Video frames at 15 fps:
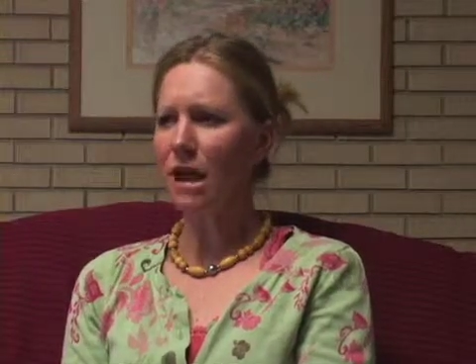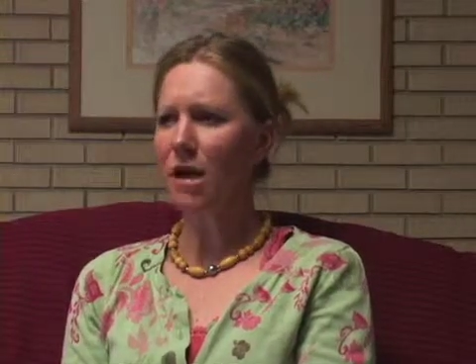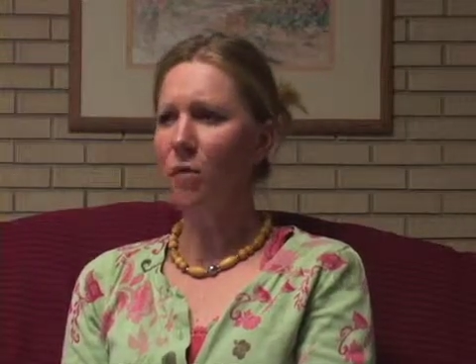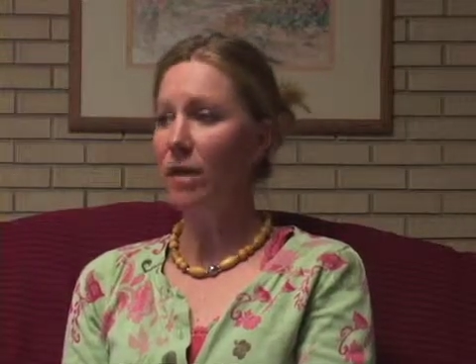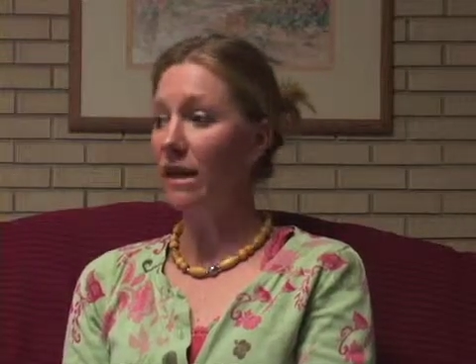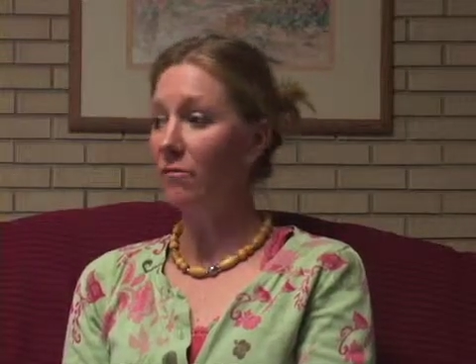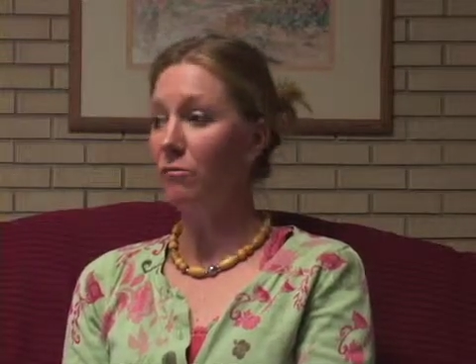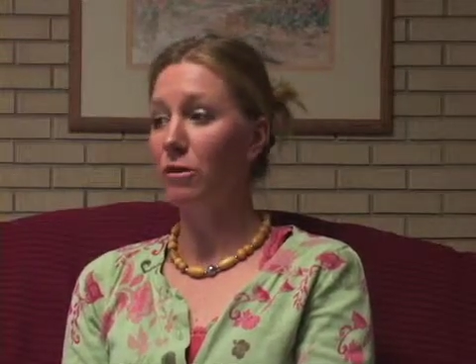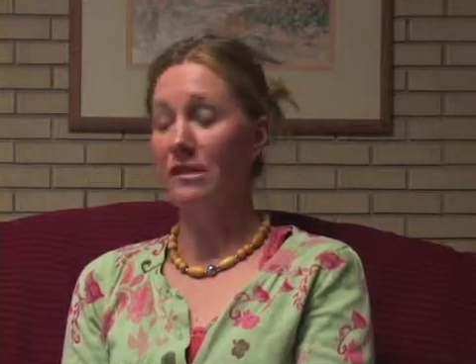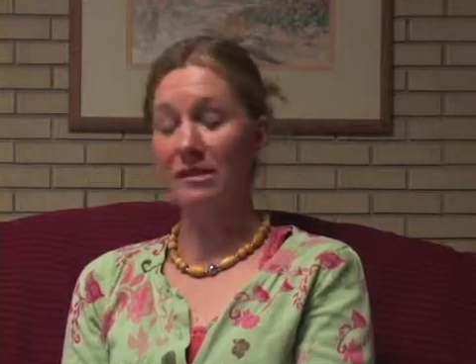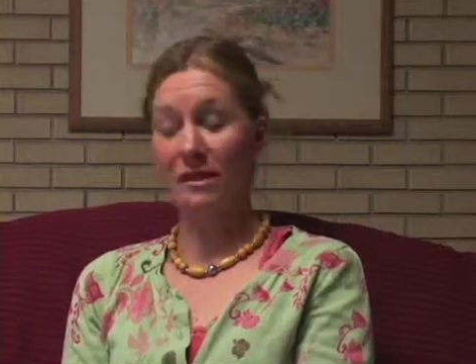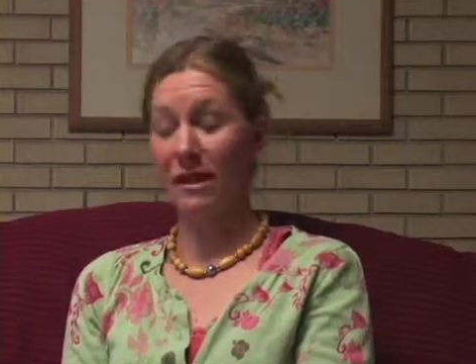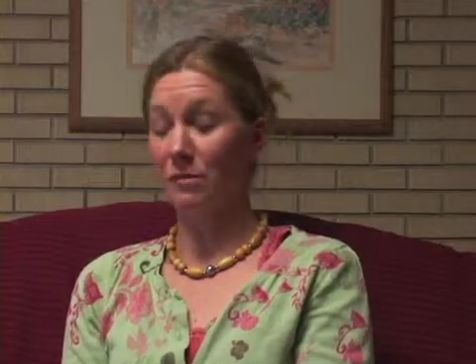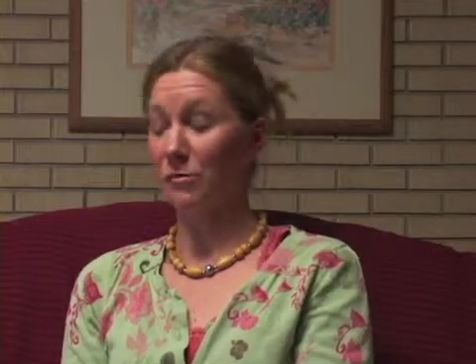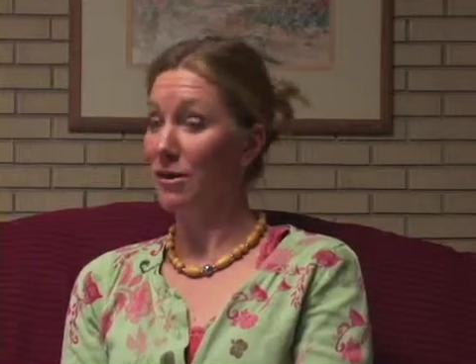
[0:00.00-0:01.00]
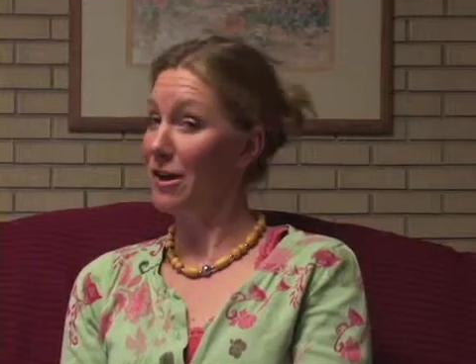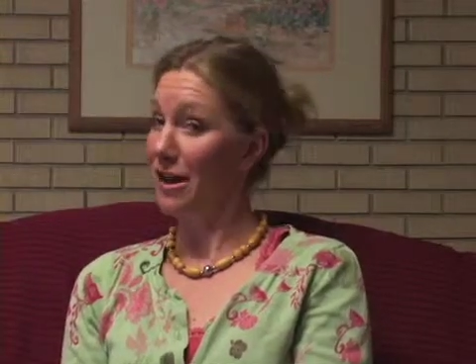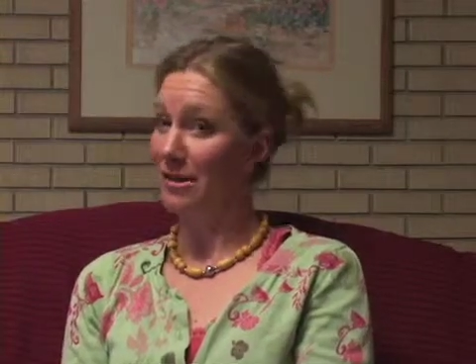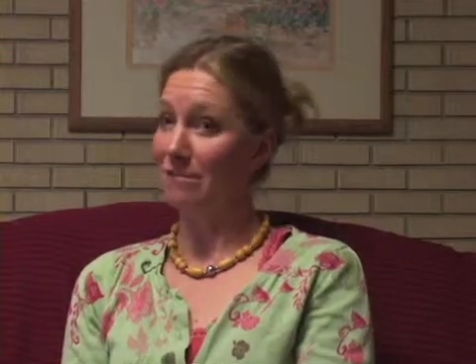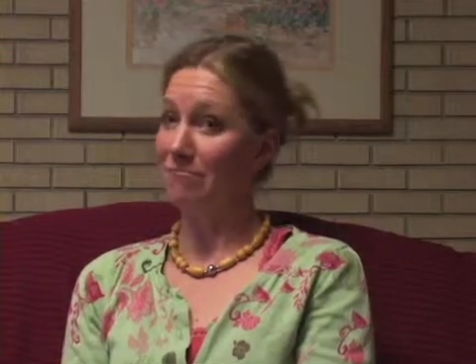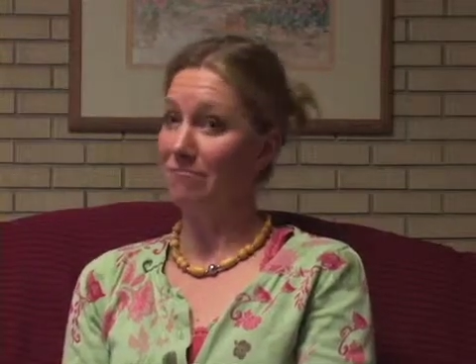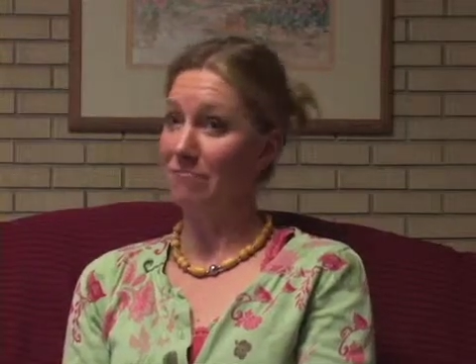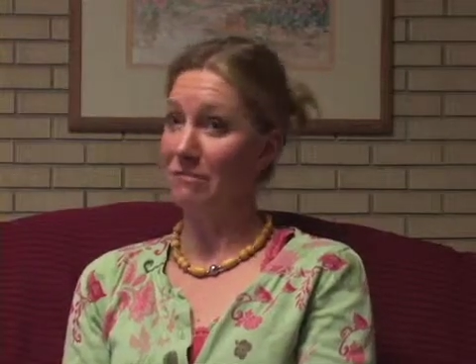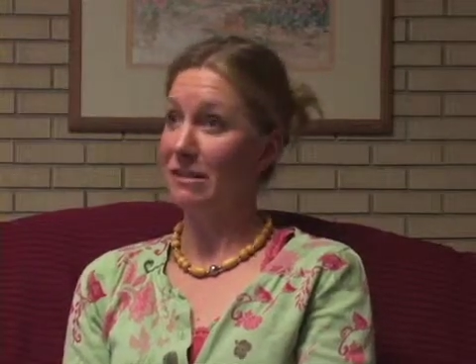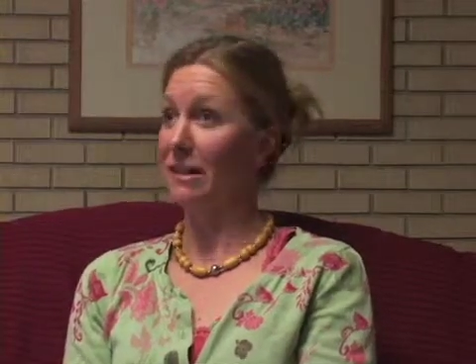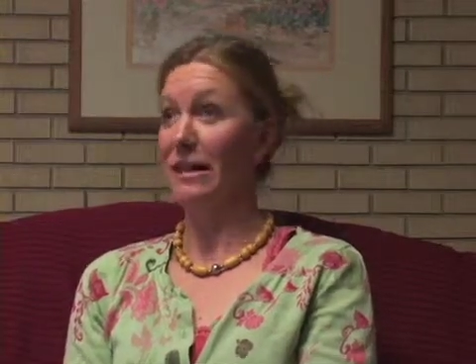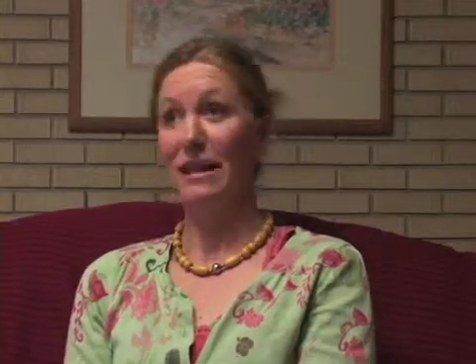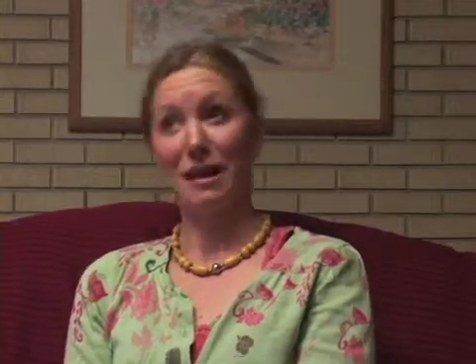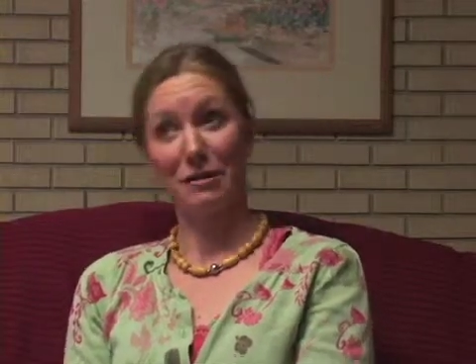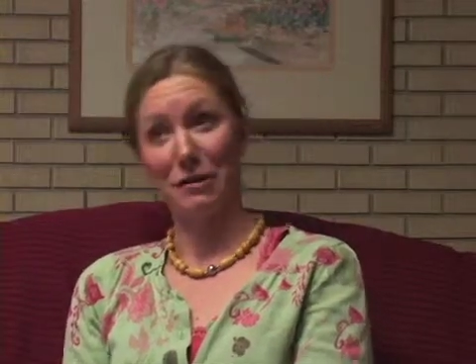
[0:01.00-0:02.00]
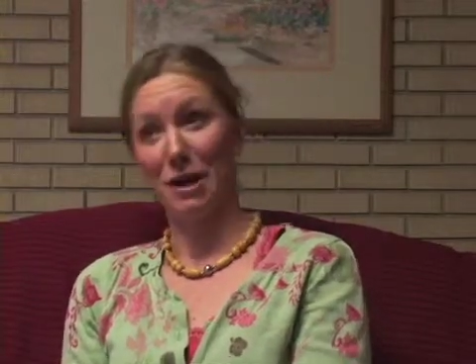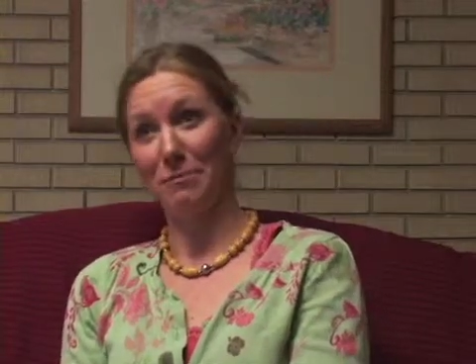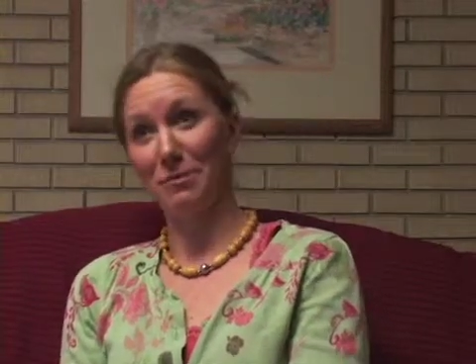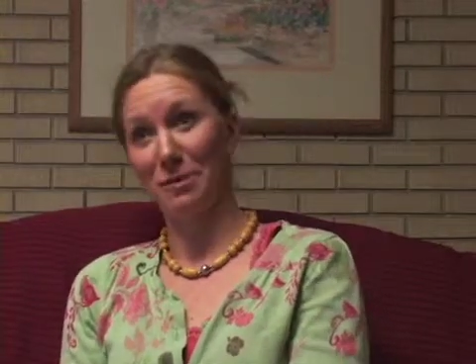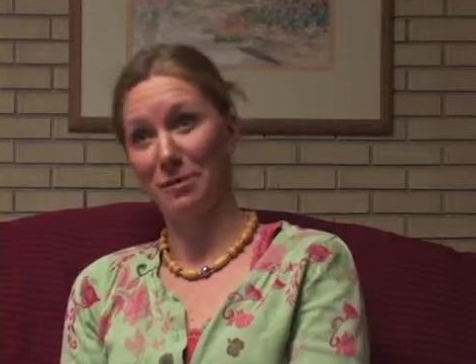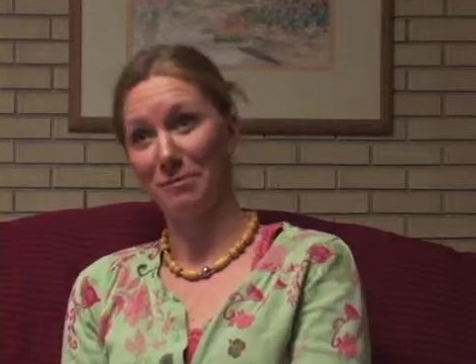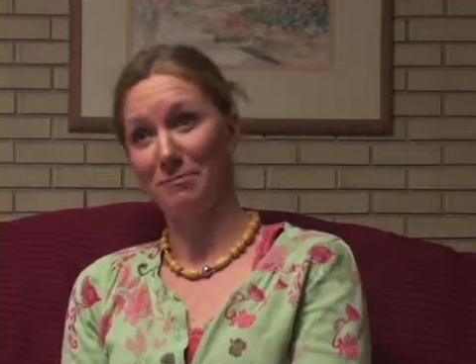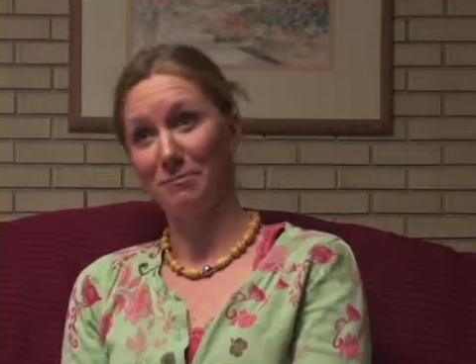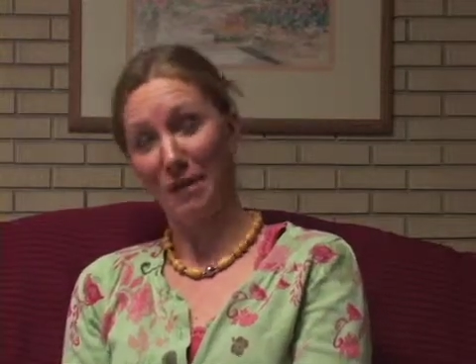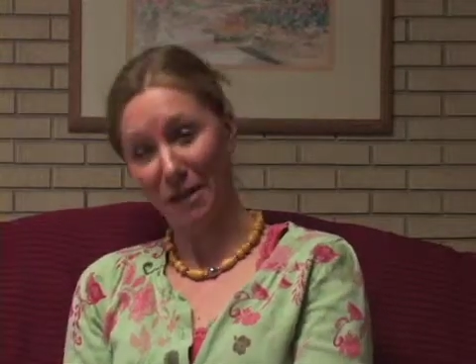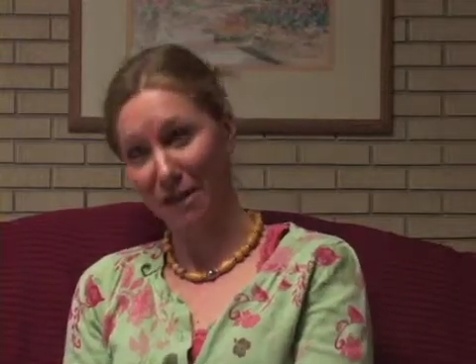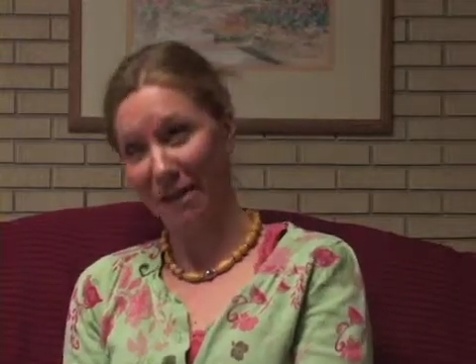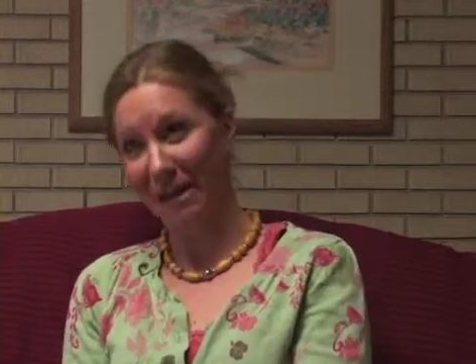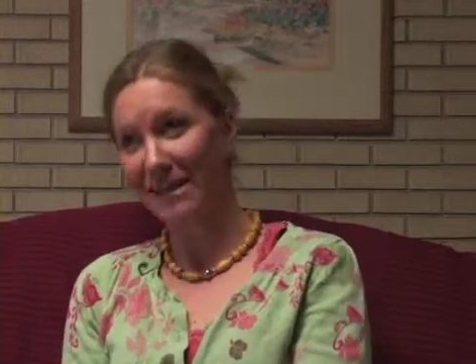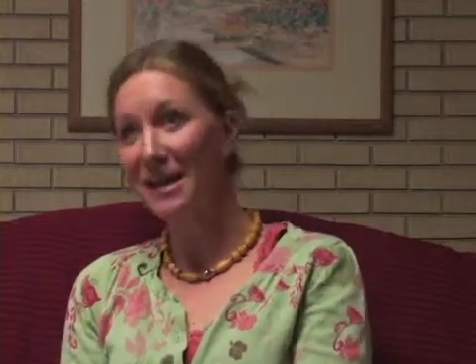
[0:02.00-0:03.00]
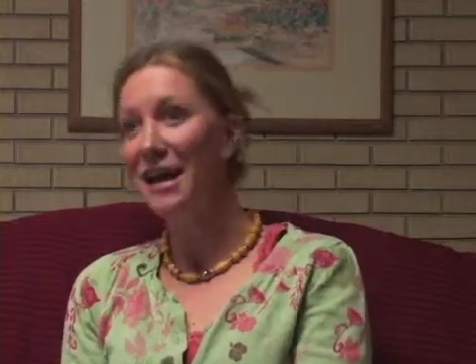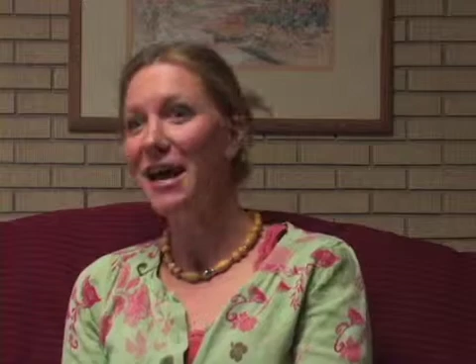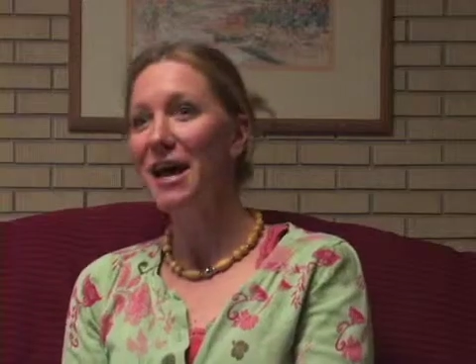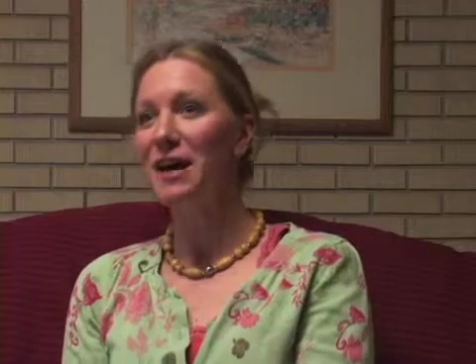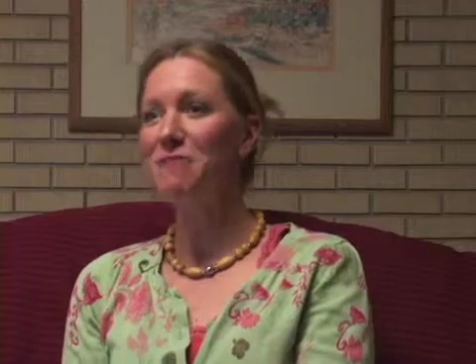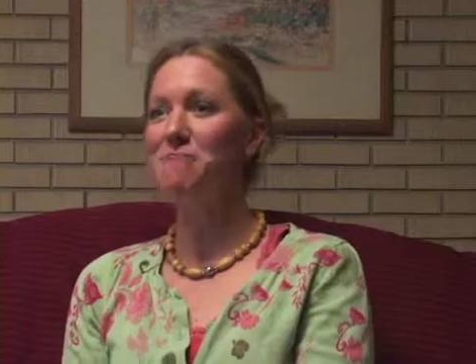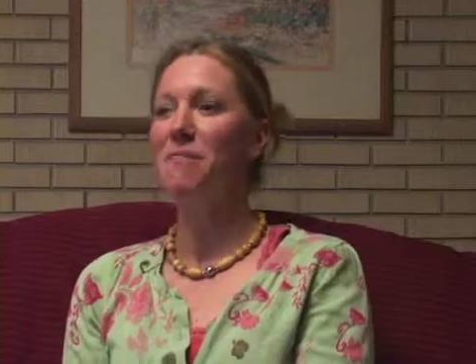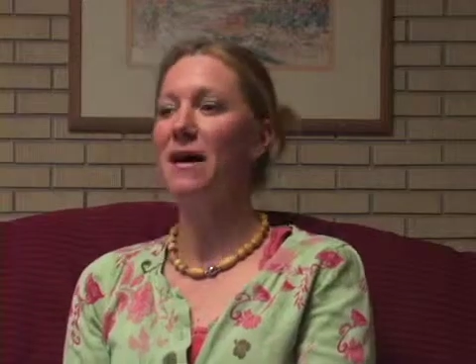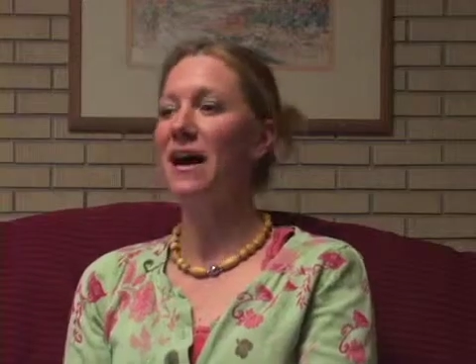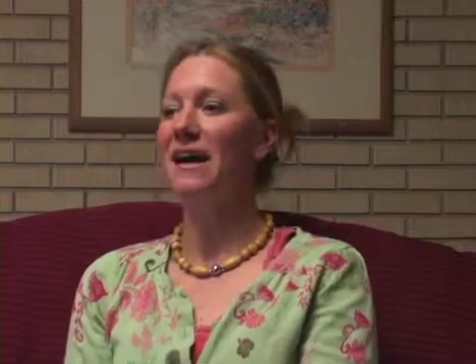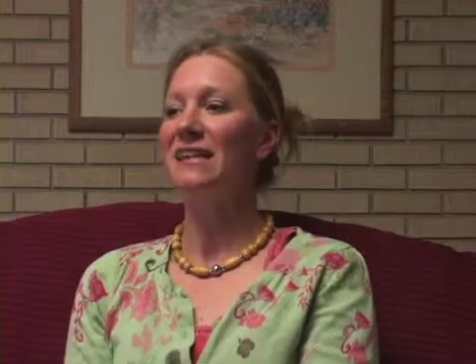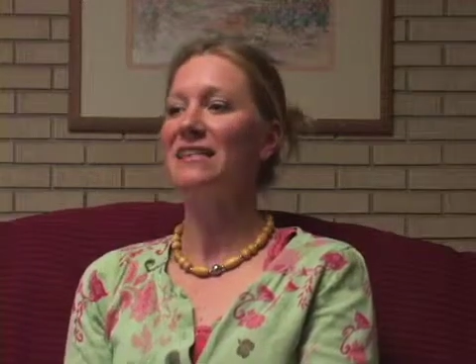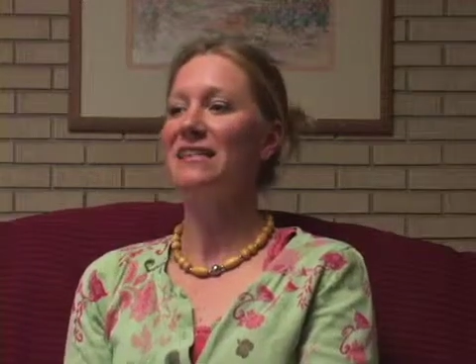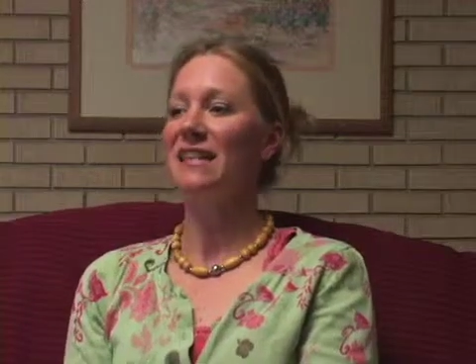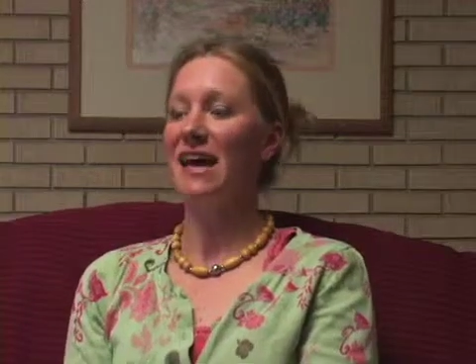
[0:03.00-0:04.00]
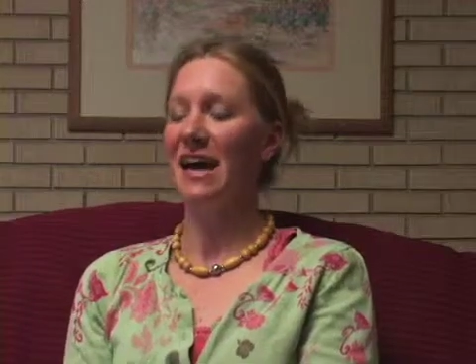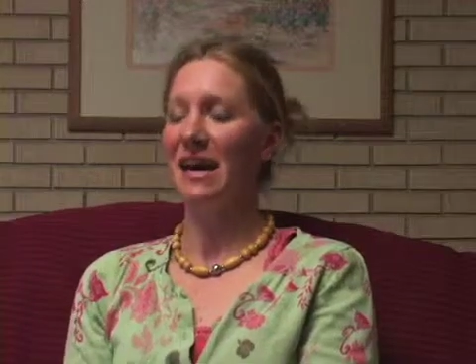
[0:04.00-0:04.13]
we once again were not seeking out adoption, period, but